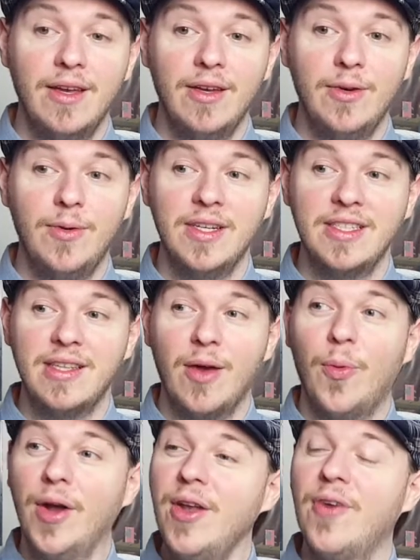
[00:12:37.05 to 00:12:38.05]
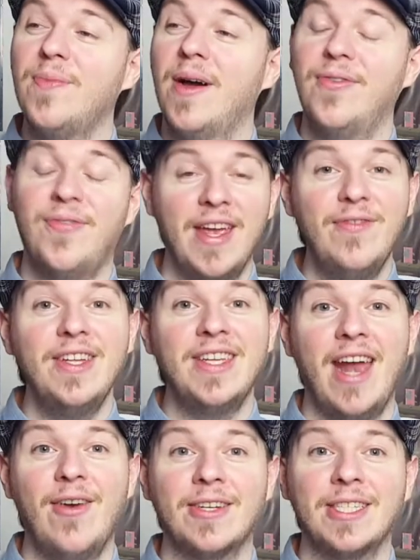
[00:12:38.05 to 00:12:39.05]
who is one of my favorite
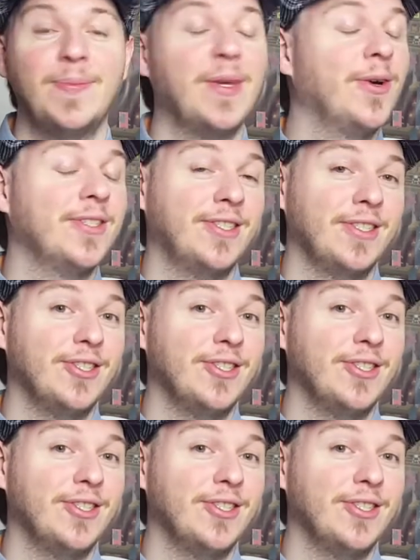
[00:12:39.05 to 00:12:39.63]
characters because